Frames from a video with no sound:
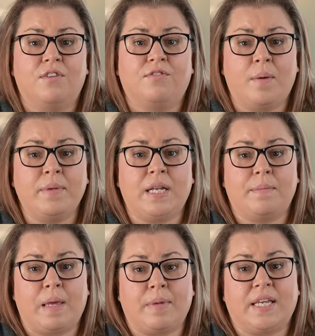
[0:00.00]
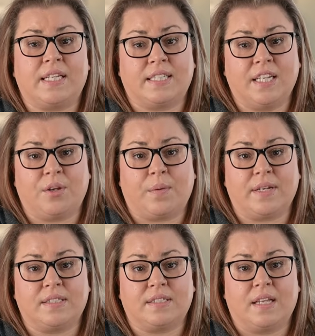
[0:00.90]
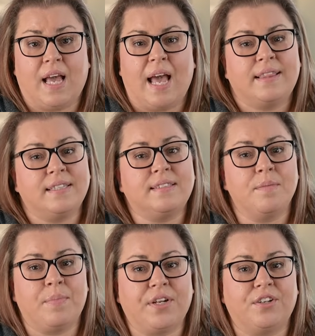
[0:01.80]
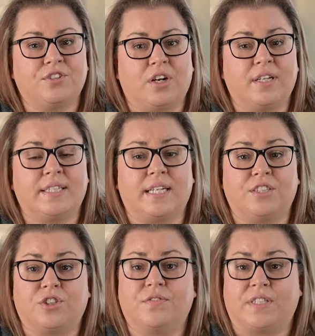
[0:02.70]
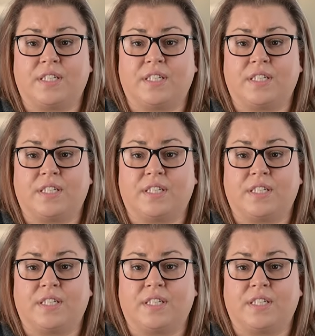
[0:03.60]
vomiting may be continuous, and this can put your dog in danger of